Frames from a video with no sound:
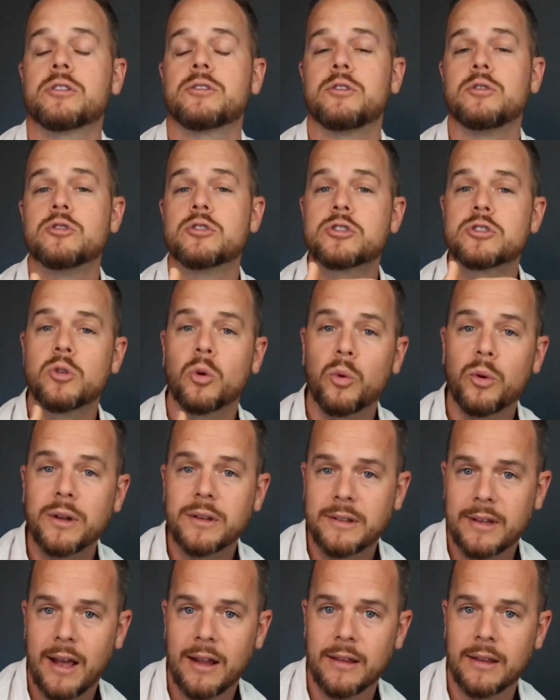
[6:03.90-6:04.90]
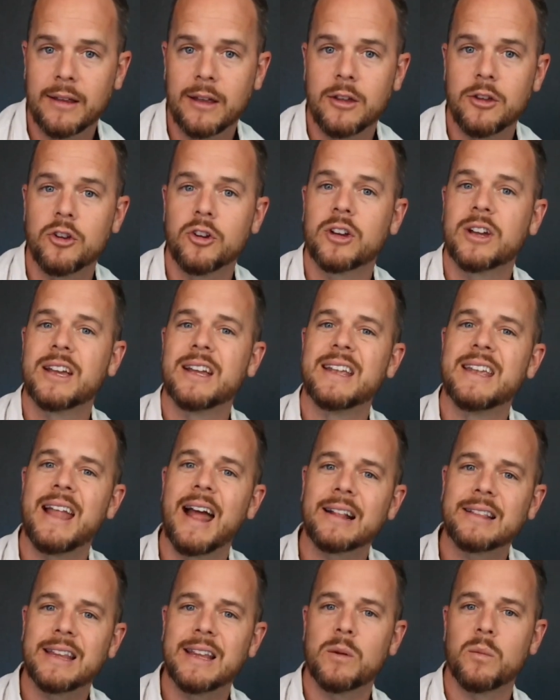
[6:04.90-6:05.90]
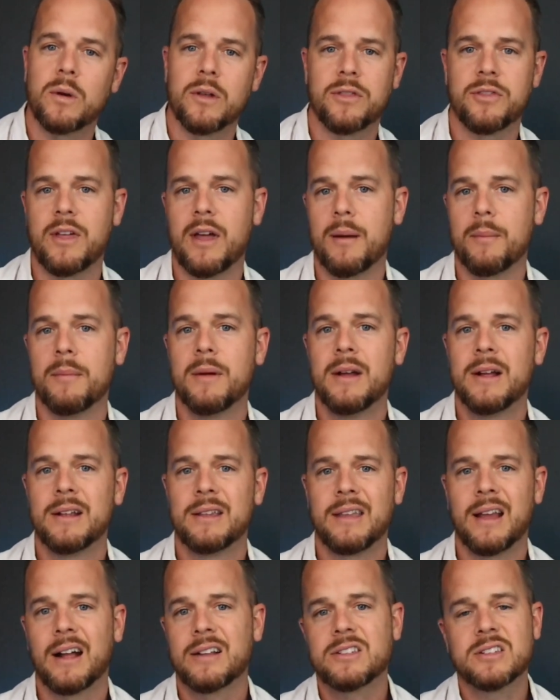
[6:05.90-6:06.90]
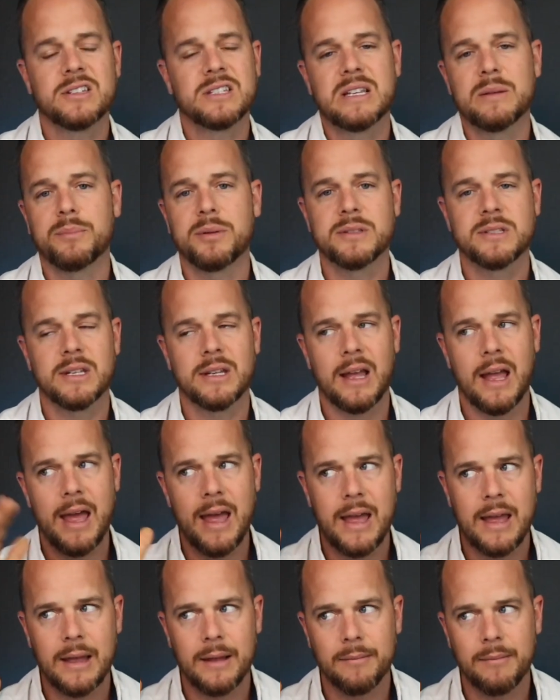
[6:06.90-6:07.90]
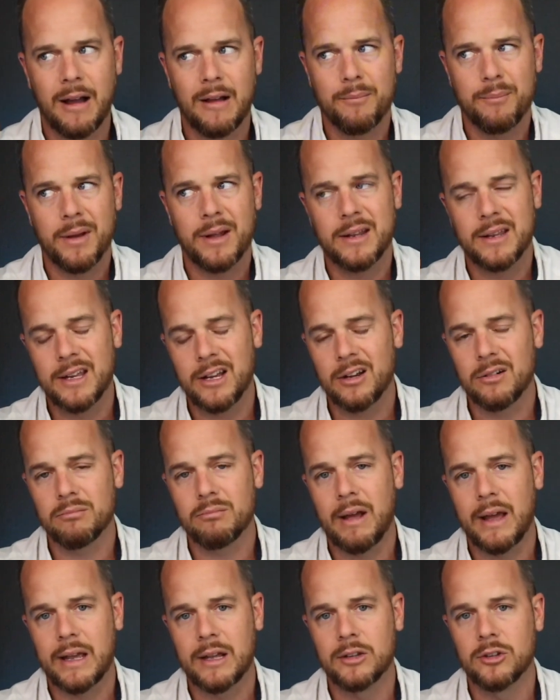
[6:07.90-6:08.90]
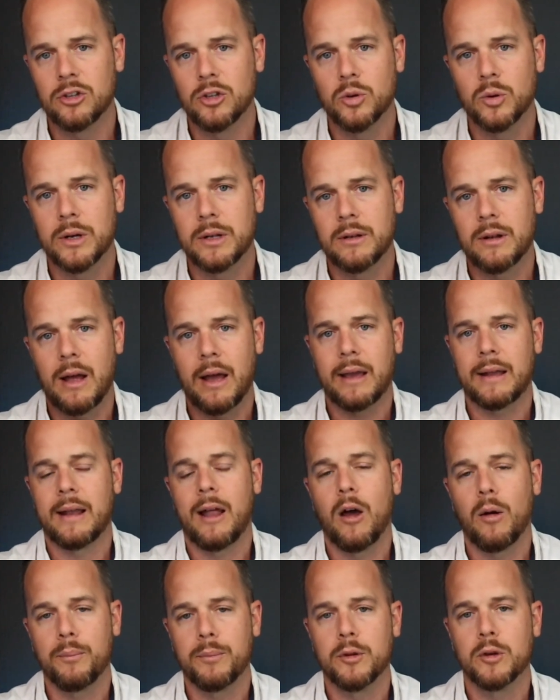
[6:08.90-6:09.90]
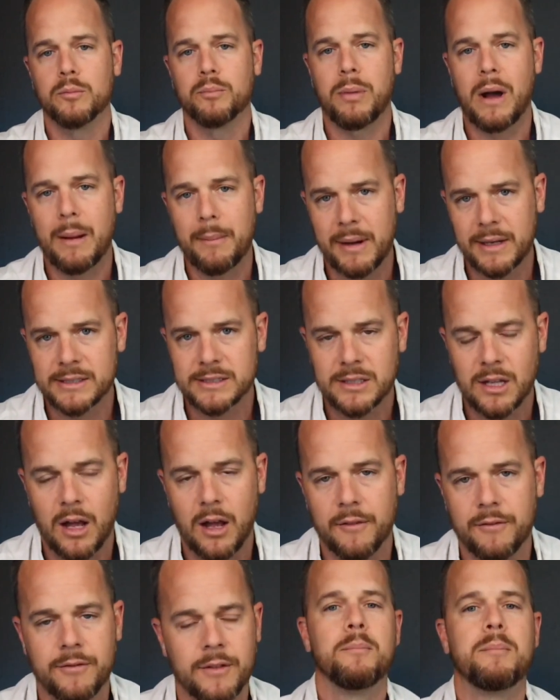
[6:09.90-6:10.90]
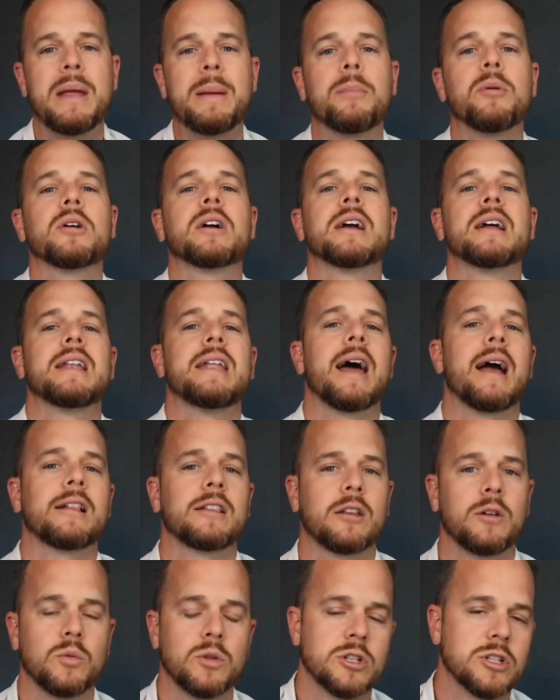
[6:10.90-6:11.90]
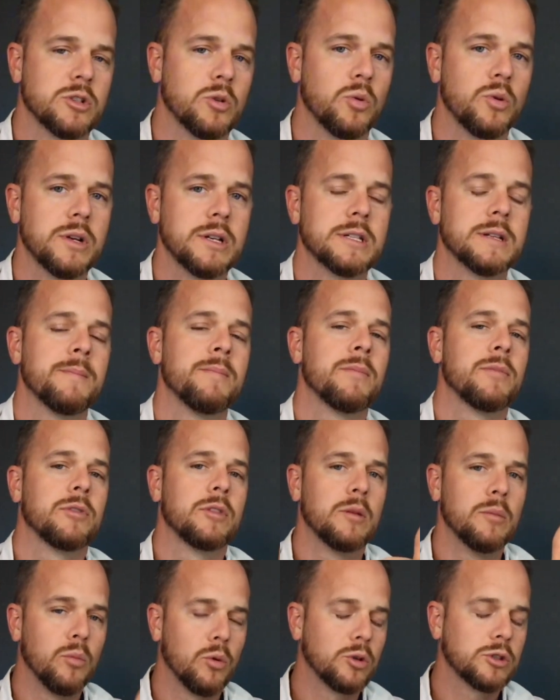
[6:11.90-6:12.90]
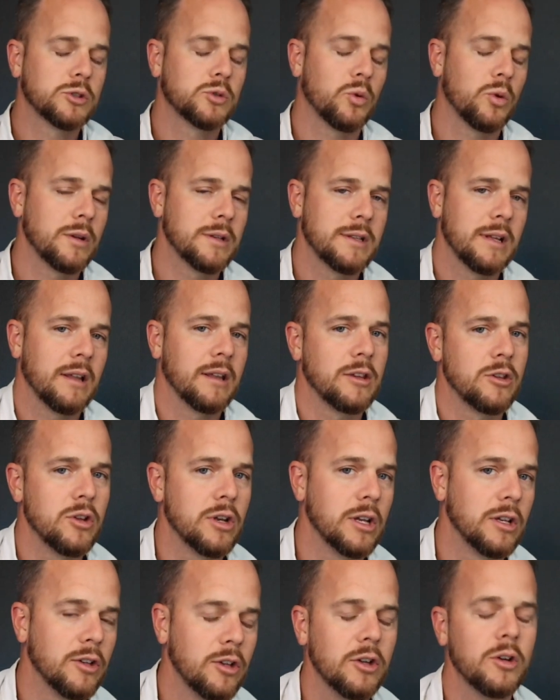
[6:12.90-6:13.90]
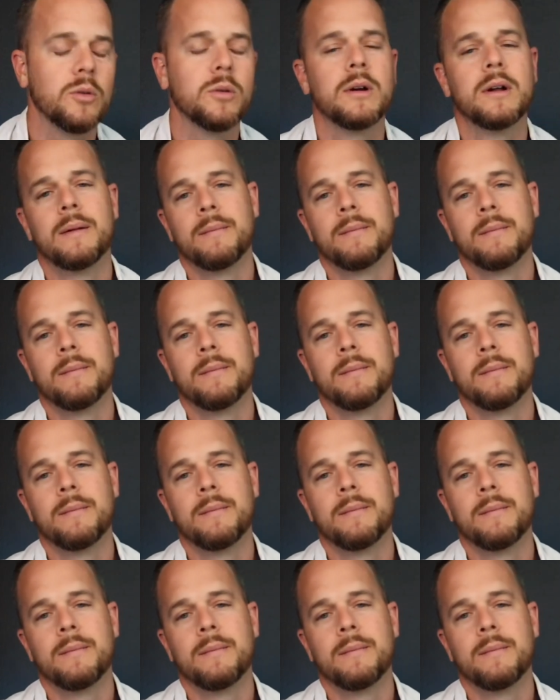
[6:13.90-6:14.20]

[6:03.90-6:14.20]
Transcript: through storytelling, you're connecting with them, not just simply saying, hey, I've been here, I can do it, I can help you buy my stuff. People connect with stories. The more storytelling you can do,